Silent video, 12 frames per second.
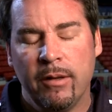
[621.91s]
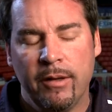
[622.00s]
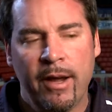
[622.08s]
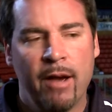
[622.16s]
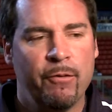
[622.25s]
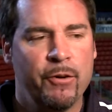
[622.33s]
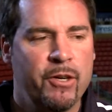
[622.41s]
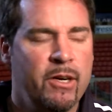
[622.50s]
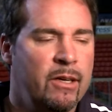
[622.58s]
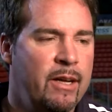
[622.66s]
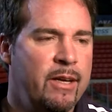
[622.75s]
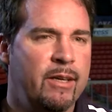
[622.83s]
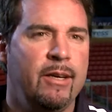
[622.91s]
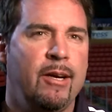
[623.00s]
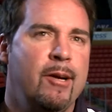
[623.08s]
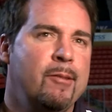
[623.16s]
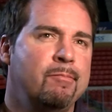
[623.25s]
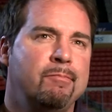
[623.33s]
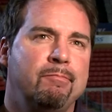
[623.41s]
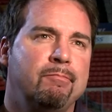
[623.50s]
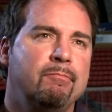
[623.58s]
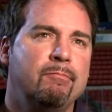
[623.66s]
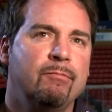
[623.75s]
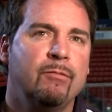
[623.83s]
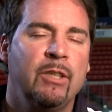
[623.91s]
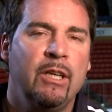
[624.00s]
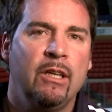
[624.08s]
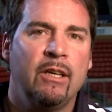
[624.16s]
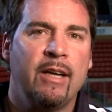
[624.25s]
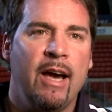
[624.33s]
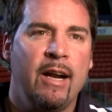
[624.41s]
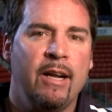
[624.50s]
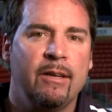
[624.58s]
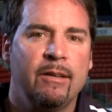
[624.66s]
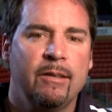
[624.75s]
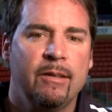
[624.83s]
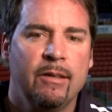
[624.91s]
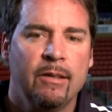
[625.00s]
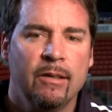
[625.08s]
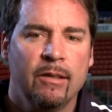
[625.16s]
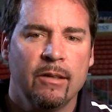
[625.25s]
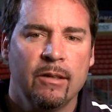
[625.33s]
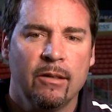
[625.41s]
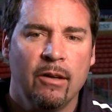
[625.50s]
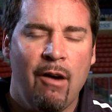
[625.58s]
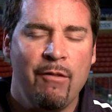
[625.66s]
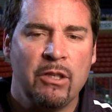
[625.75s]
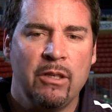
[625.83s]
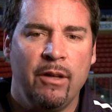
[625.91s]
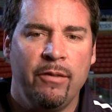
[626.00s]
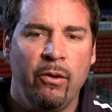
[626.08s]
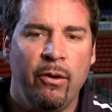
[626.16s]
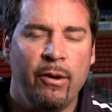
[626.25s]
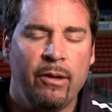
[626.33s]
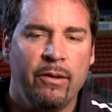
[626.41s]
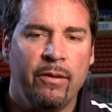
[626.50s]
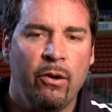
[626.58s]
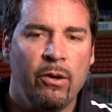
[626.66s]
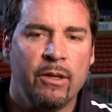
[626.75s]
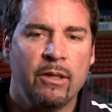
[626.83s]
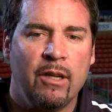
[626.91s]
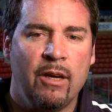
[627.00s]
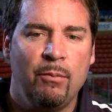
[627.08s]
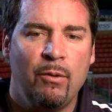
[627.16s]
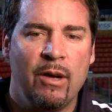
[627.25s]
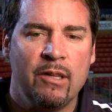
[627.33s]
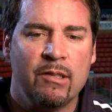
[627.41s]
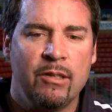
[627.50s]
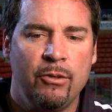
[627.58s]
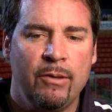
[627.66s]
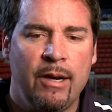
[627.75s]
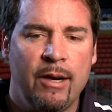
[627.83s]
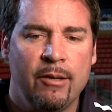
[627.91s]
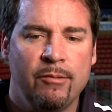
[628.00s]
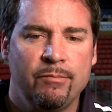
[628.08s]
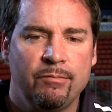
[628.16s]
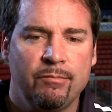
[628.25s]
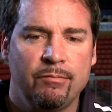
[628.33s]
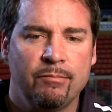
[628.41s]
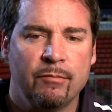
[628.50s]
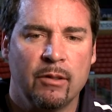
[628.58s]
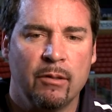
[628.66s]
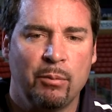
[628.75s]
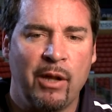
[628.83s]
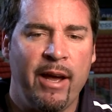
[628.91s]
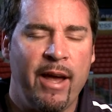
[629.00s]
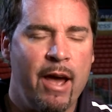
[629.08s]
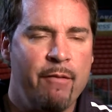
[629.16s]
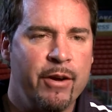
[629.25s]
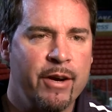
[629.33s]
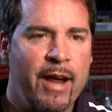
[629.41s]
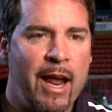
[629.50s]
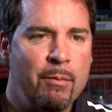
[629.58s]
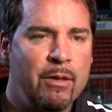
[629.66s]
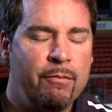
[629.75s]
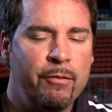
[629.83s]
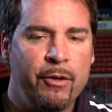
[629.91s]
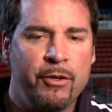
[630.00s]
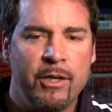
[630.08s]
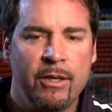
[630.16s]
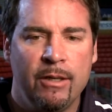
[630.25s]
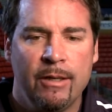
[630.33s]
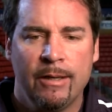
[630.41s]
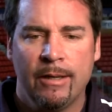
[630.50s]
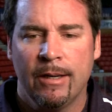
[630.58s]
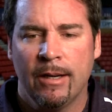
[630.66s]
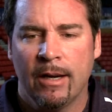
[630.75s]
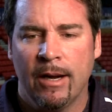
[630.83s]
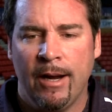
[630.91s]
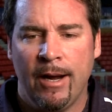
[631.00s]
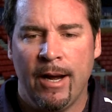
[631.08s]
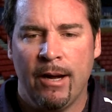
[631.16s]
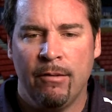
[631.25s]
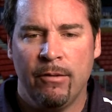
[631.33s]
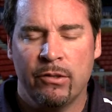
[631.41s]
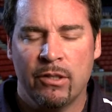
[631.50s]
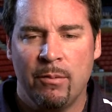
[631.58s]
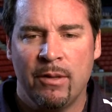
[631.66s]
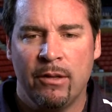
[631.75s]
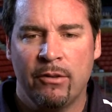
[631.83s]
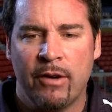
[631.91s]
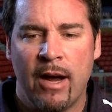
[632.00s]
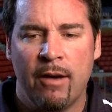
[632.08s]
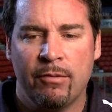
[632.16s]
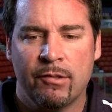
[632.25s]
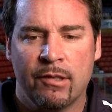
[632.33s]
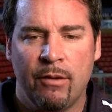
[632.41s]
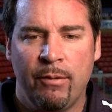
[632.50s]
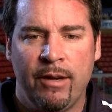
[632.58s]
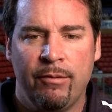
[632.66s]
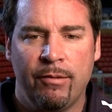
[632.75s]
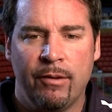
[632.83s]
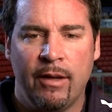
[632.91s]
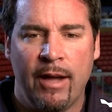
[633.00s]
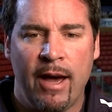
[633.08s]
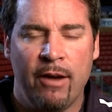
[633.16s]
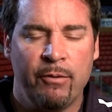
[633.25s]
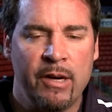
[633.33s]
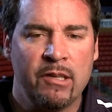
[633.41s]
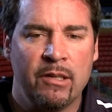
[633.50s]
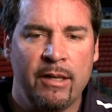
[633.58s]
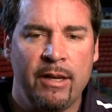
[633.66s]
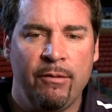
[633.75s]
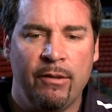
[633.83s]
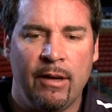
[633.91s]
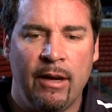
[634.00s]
Yeah, for sure. Like, when you look at it, obviously the Oilers club wants to play a heavier game in the future. Some of the drafts that we've had recently,